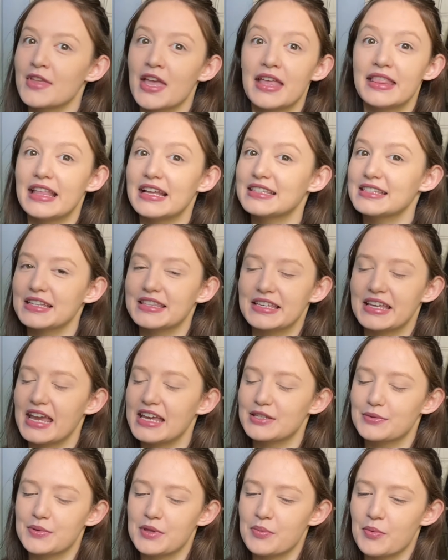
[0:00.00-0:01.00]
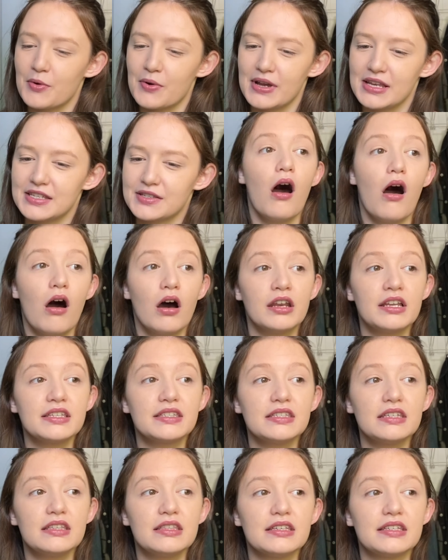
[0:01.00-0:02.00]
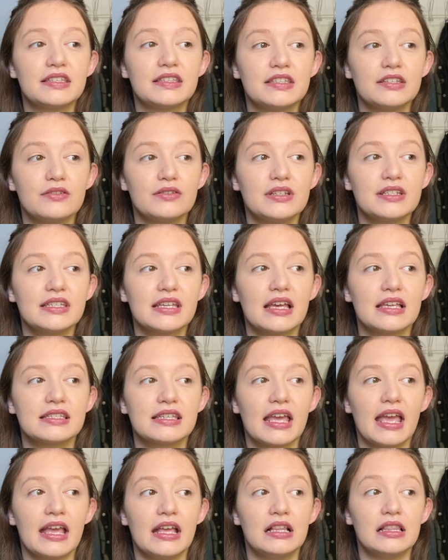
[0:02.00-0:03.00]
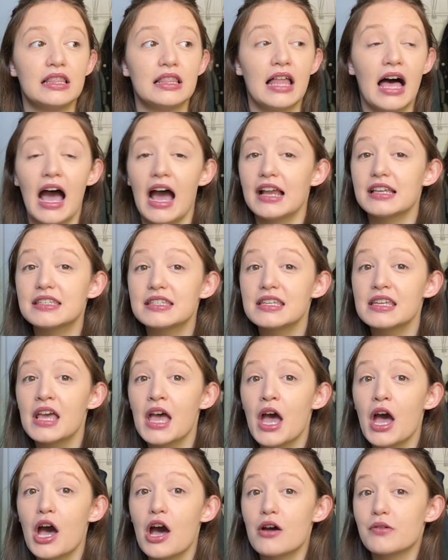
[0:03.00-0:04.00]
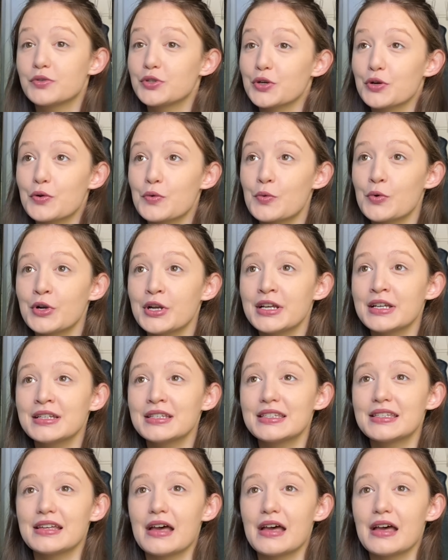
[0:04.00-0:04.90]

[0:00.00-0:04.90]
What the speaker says: That's not the case with The Boys. Honestly, this series has a lot of trigger warnings,